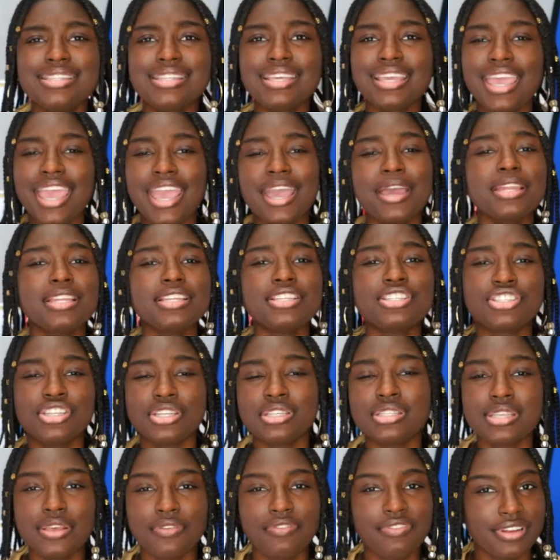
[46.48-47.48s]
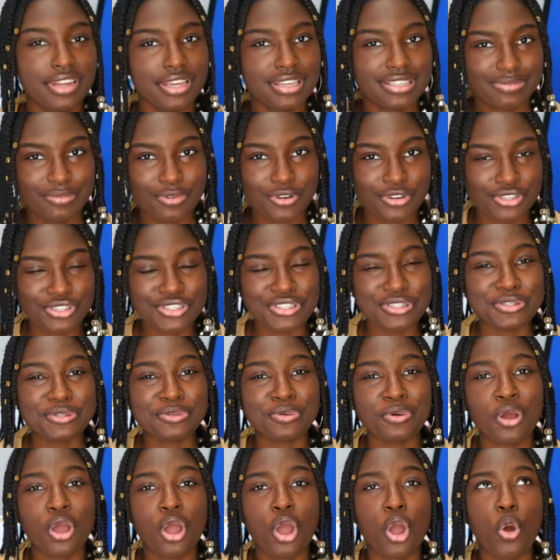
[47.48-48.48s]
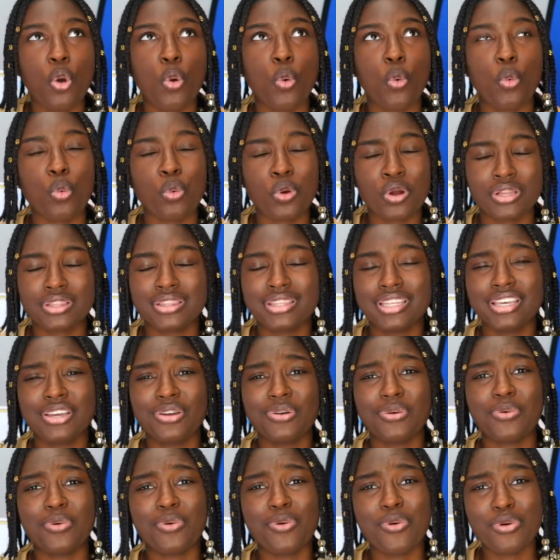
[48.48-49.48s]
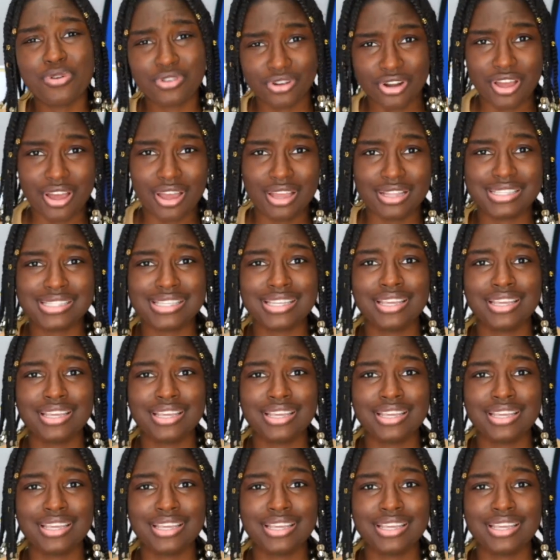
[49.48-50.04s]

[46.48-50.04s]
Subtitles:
the Canon G7X Mark II worth it or not?